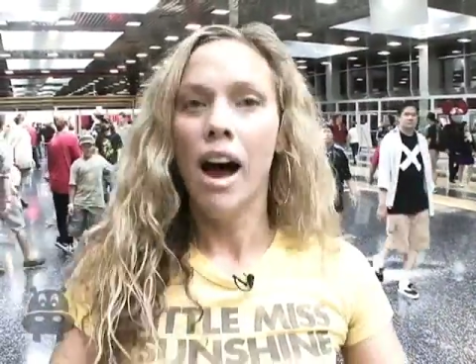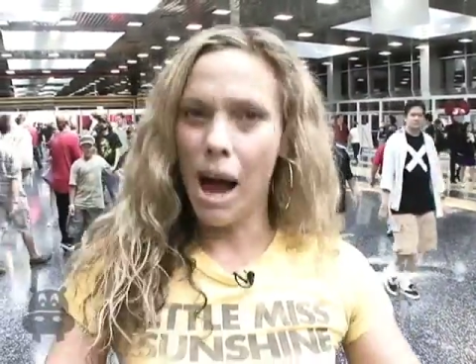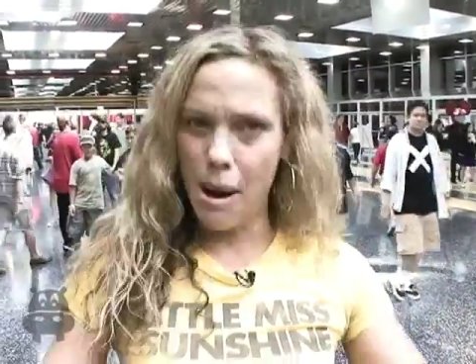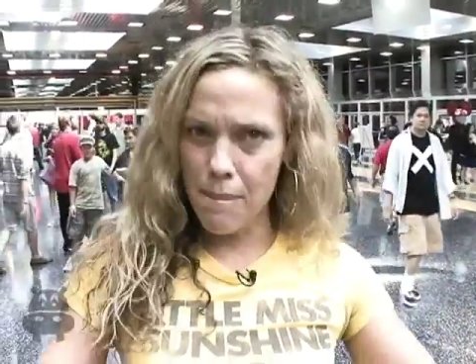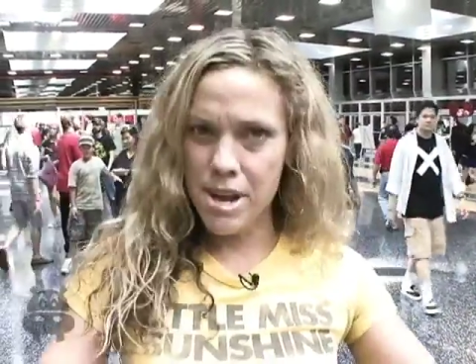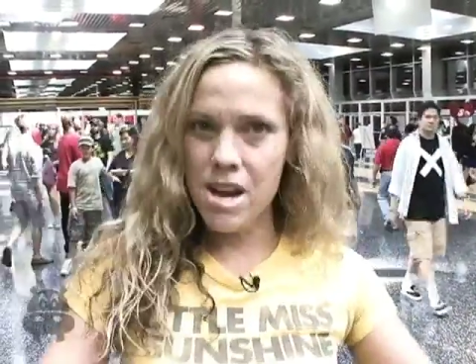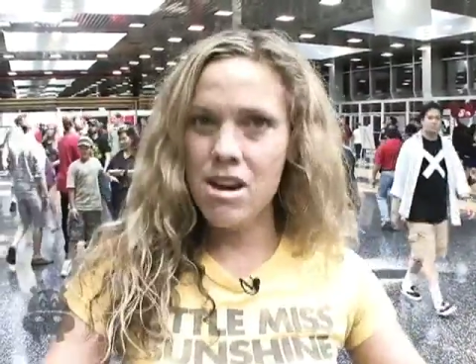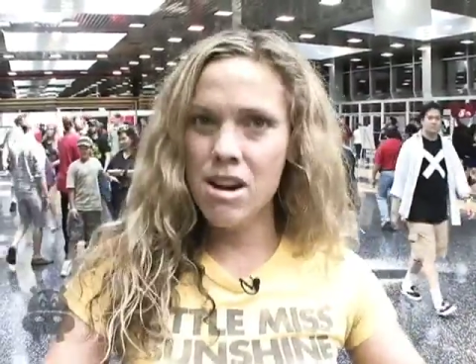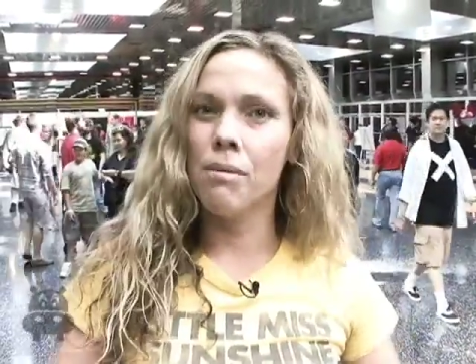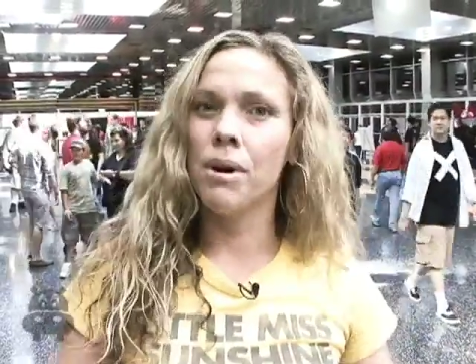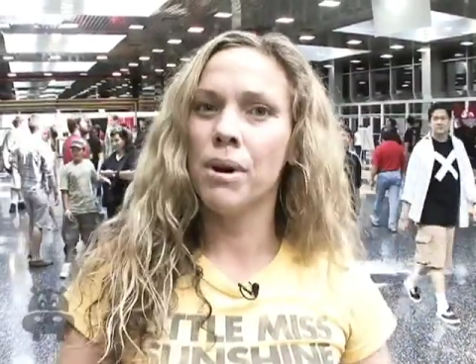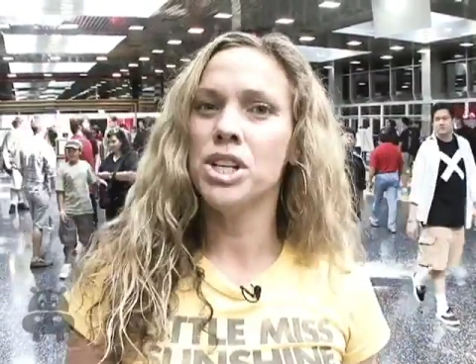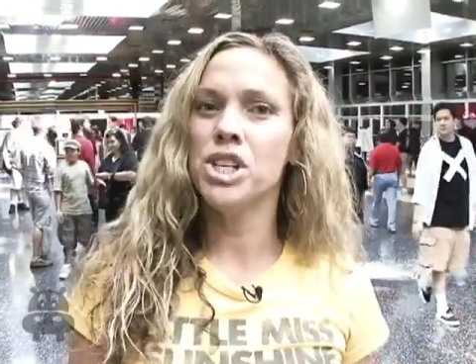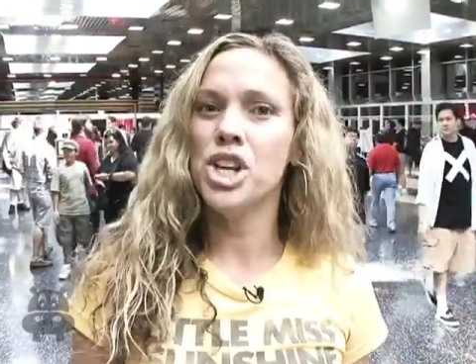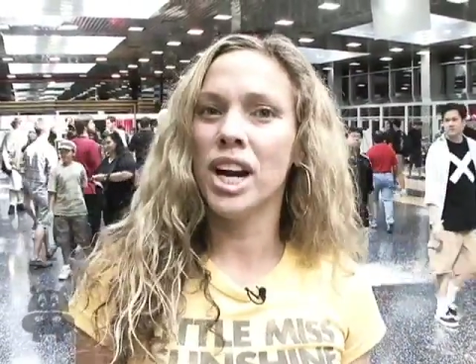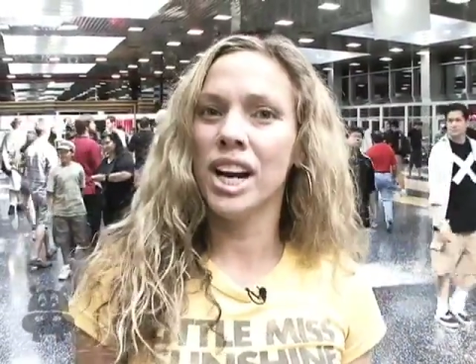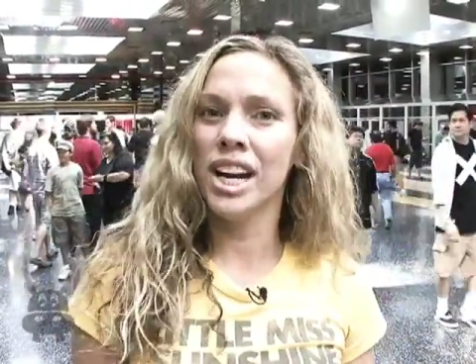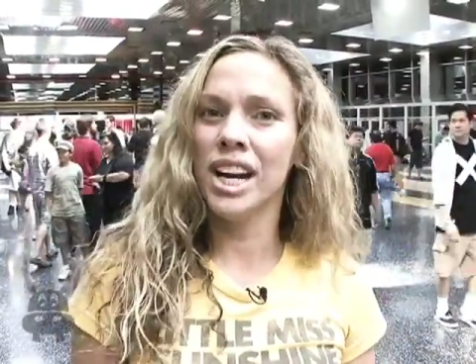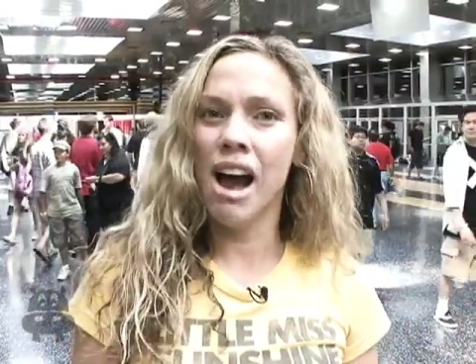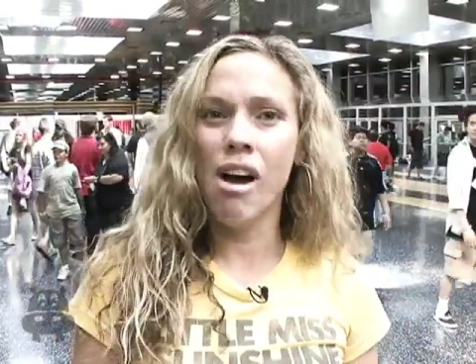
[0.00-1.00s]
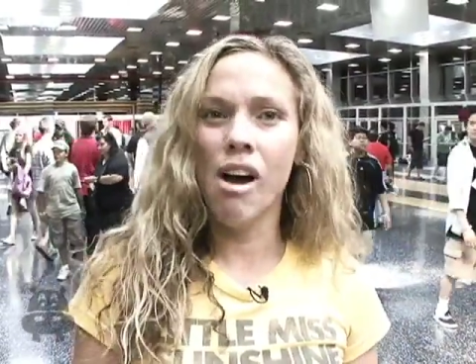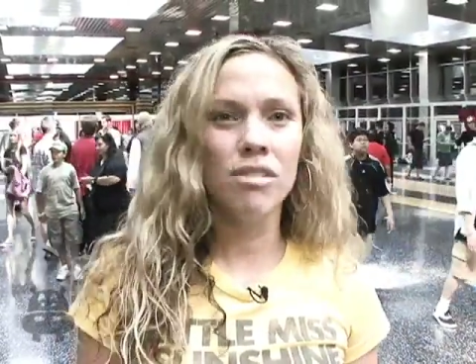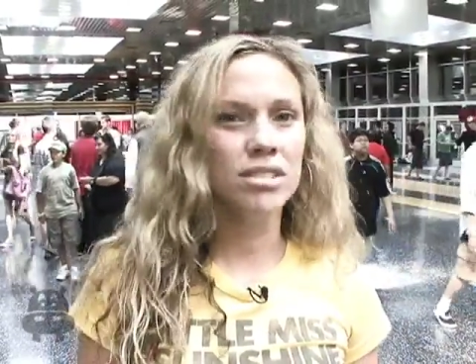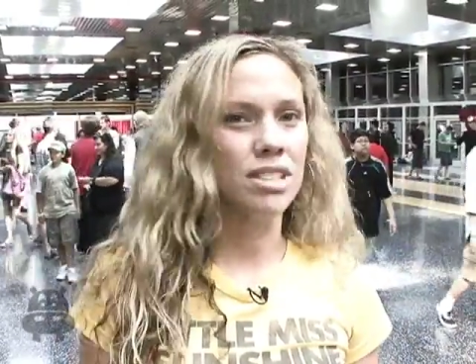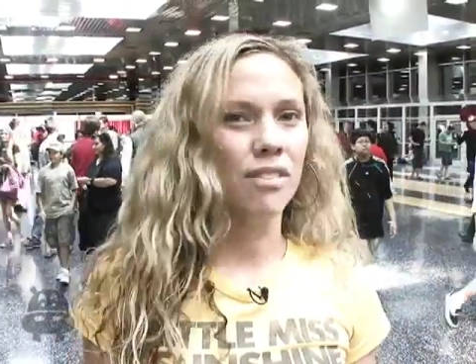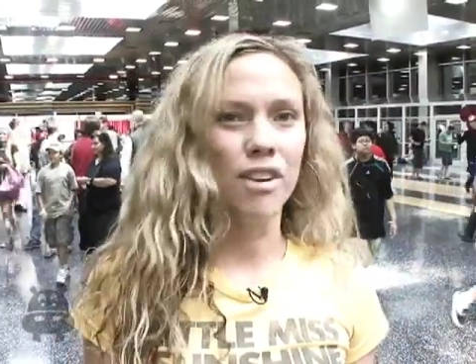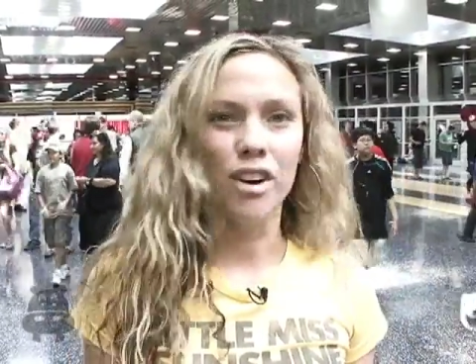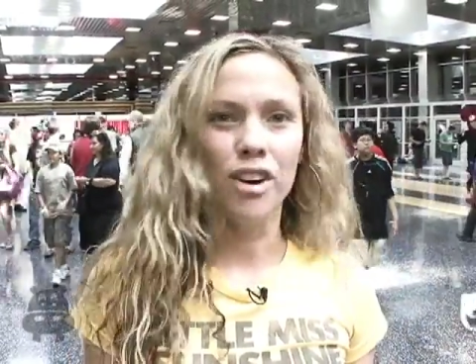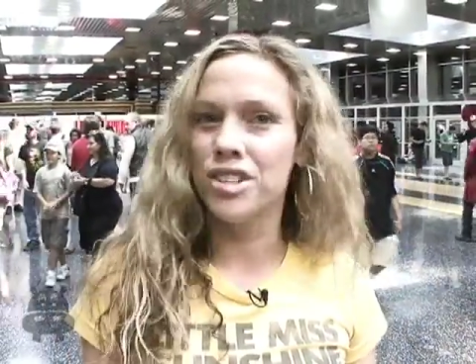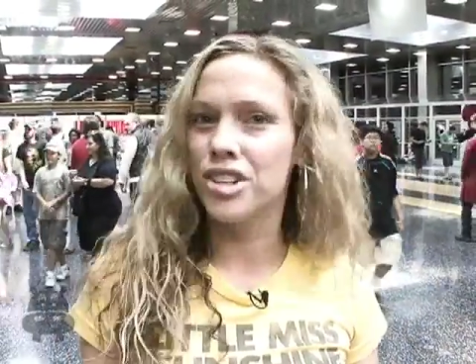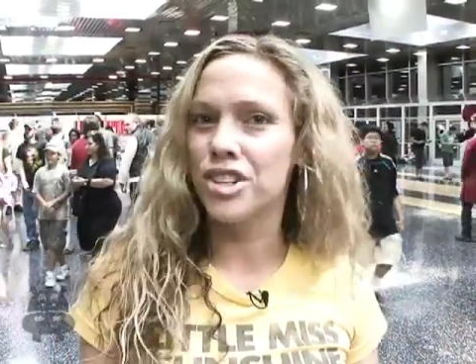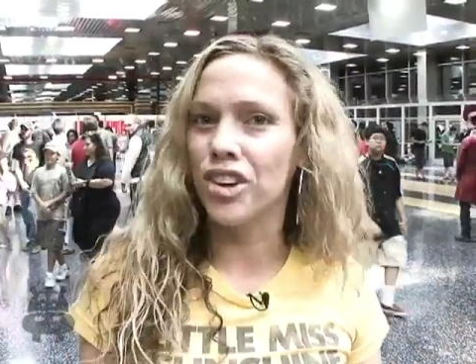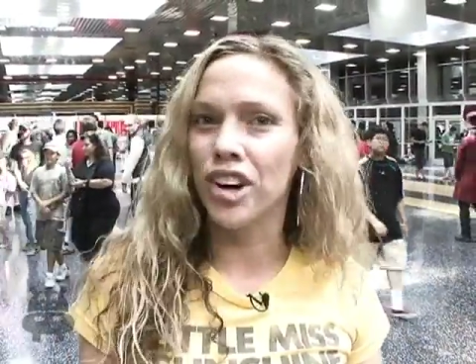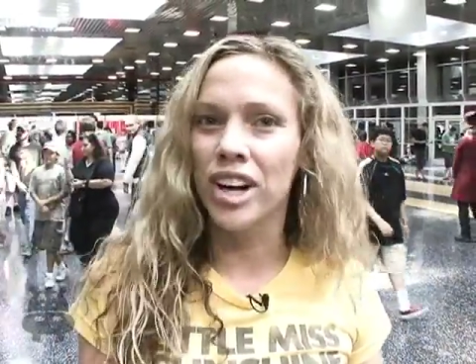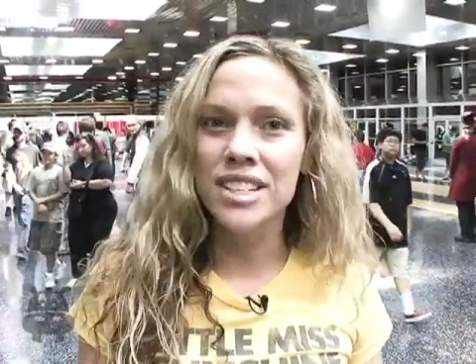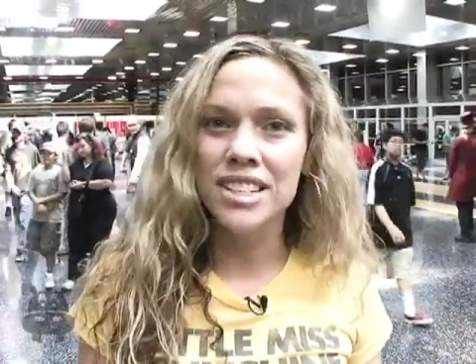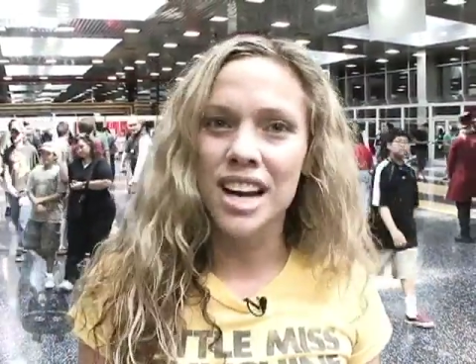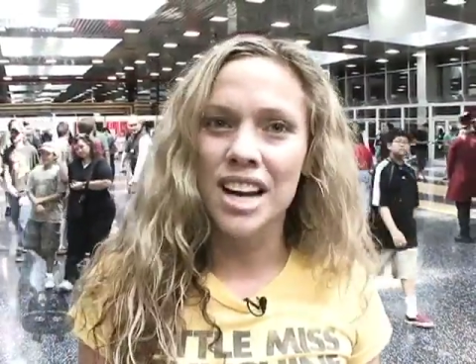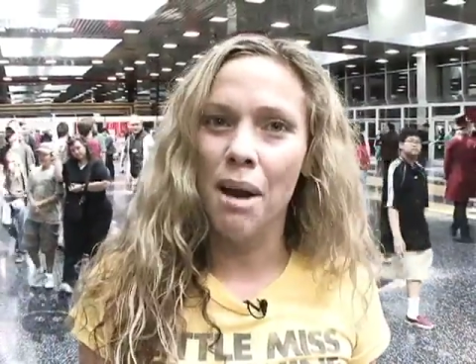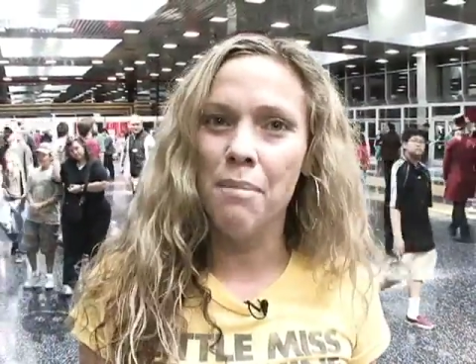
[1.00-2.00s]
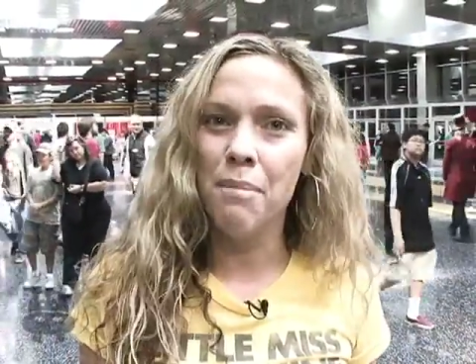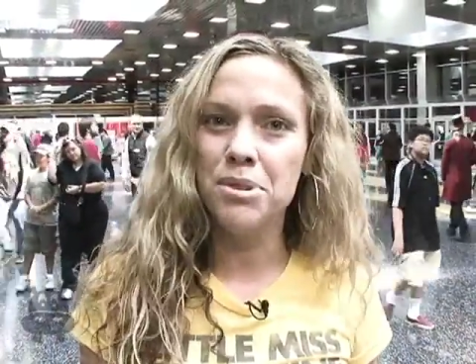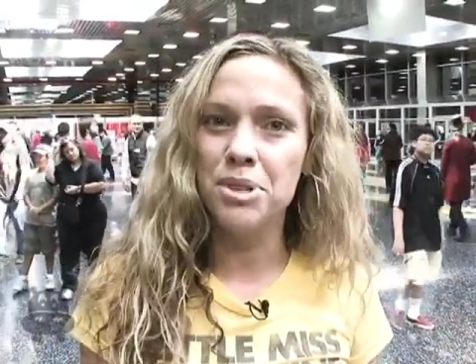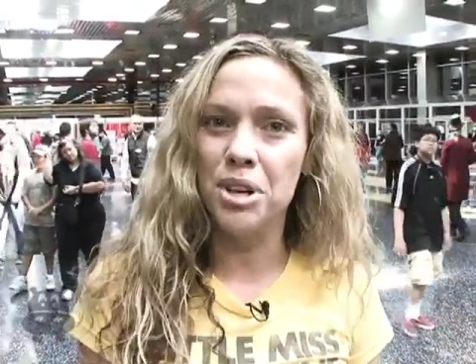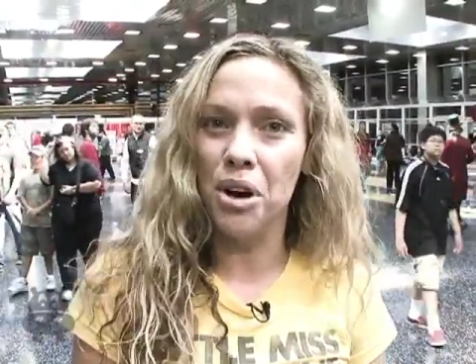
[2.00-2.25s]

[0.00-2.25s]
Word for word: I'm here. I want to check it out because I've heard it's a great time,